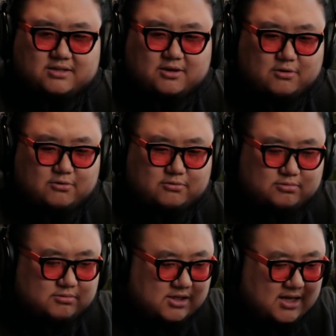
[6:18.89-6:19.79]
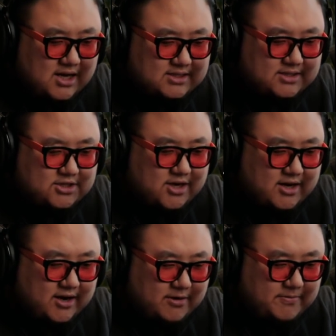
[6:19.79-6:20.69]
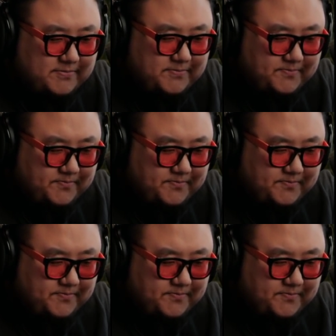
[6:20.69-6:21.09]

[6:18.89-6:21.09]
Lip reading: So let's check it out.